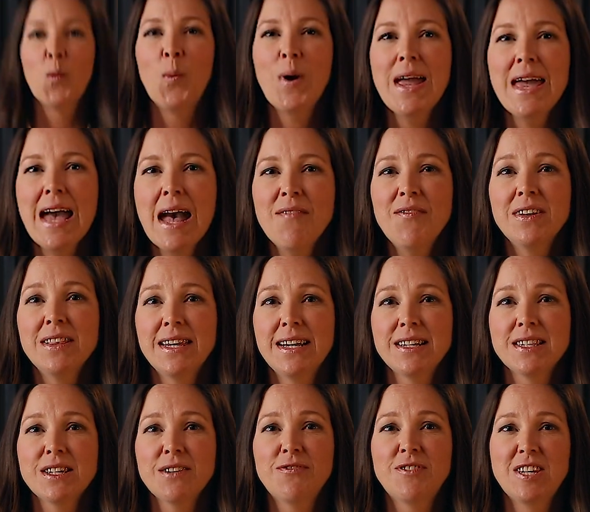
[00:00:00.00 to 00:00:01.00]
We have a
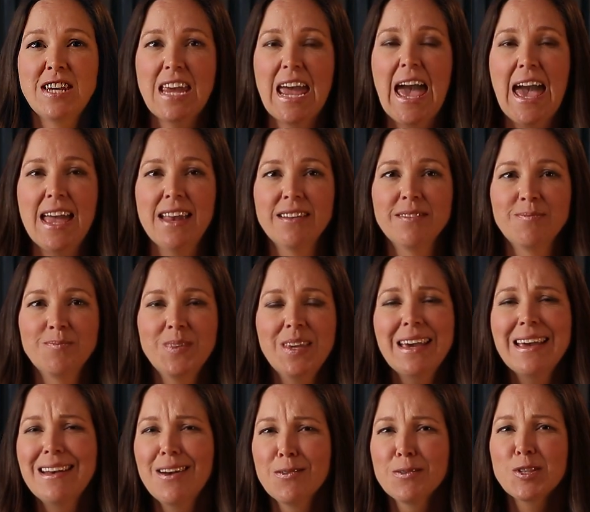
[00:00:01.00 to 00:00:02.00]
list of 10,
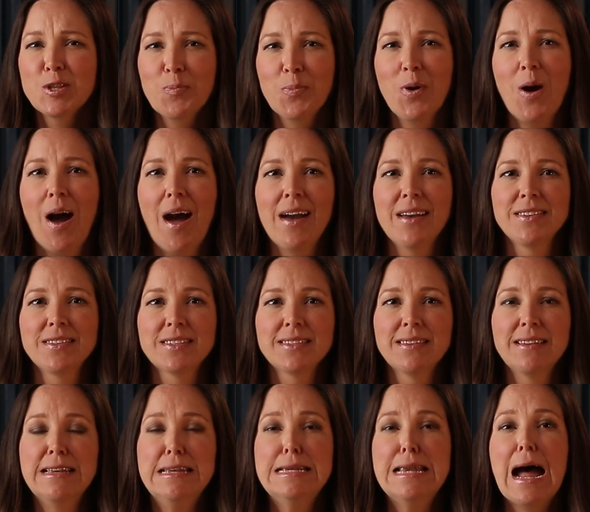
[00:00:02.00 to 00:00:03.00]
yeah, no
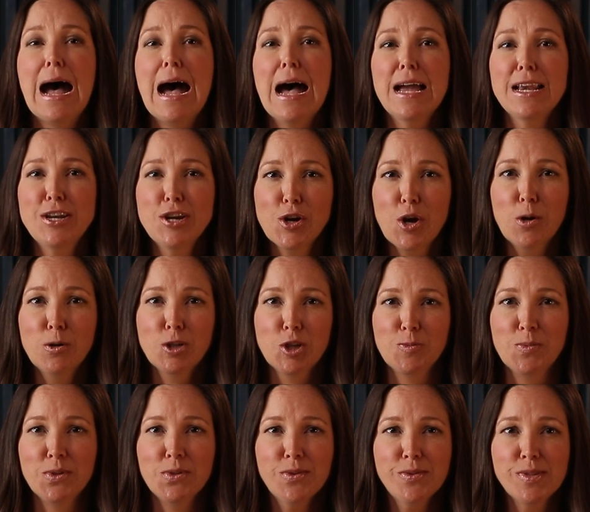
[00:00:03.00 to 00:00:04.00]
surprise,
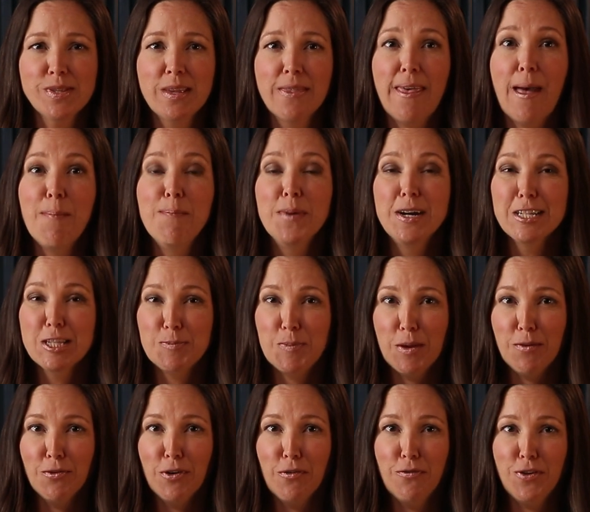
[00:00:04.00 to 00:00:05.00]
non-negotiables that must
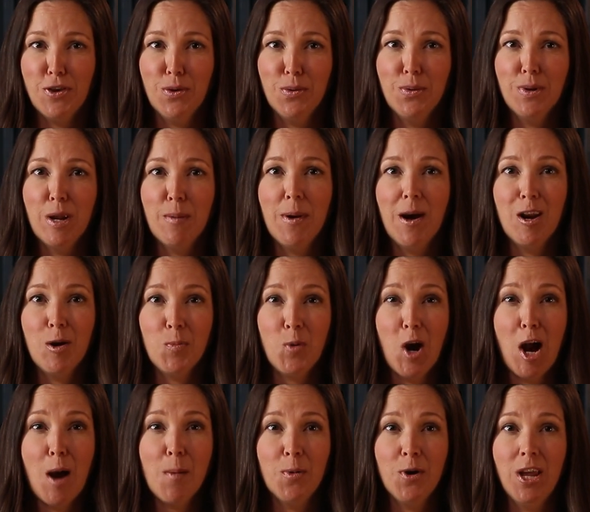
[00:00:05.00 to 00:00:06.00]
be reviewed about a
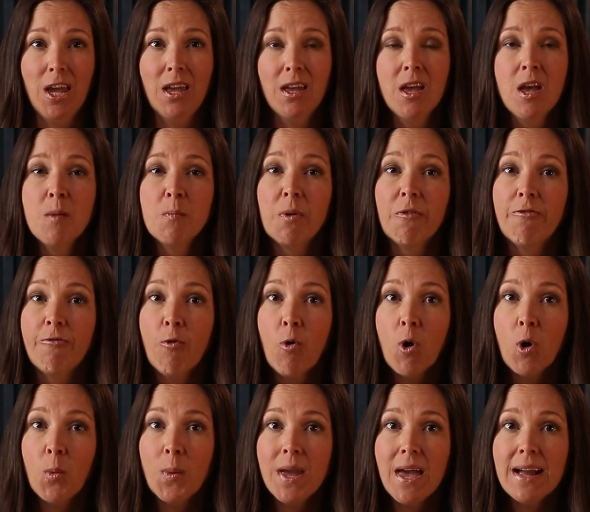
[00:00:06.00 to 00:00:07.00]
property
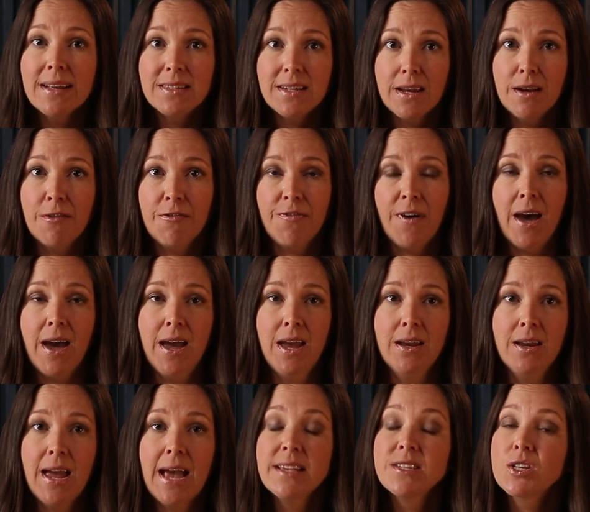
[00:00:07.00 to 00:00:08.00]
before we identify
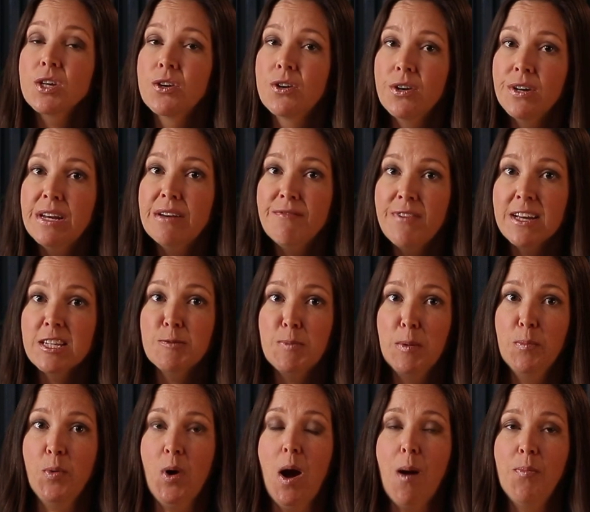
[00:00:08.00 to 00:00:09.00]
it as a good
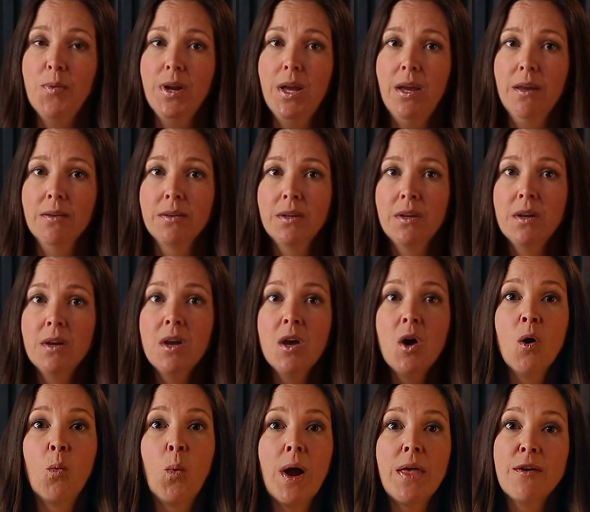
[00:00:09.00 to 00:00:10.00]
investment property,
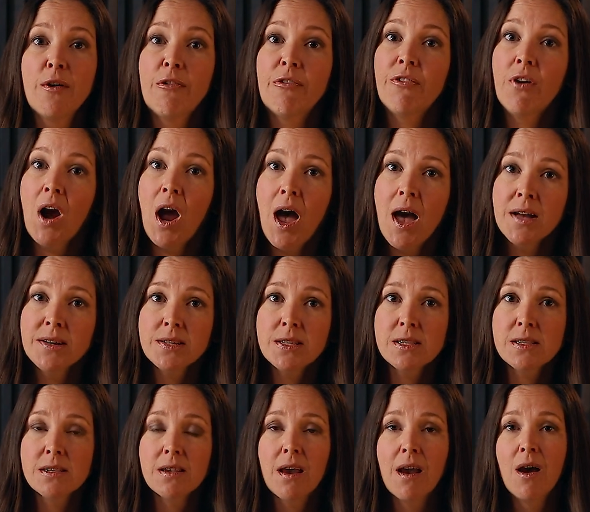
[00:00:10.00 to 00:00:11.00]
whether for
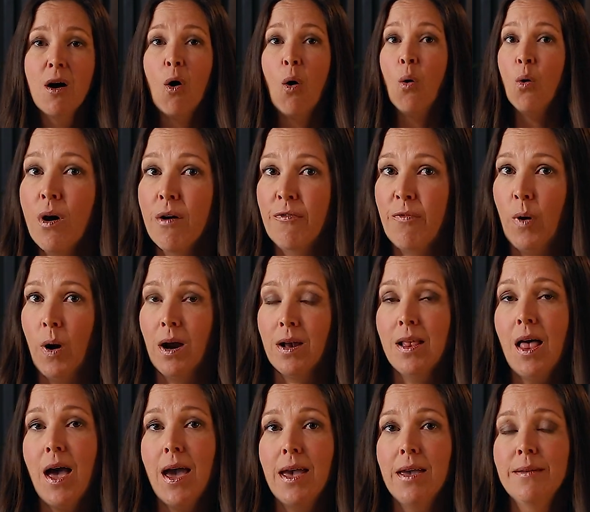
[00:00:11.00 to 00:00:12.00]
us or for a
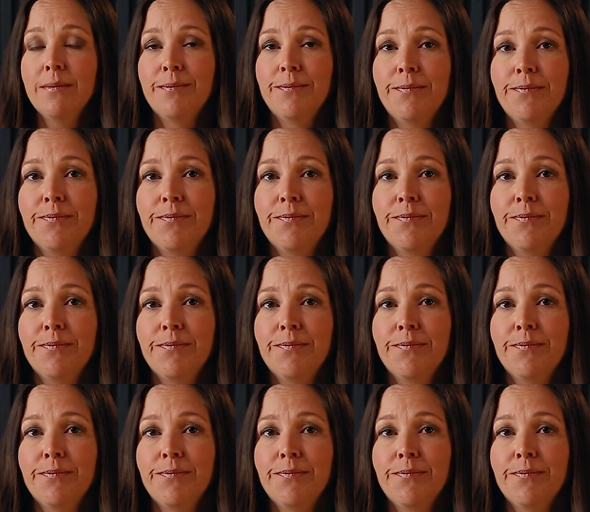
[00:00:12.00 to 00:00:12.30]
client.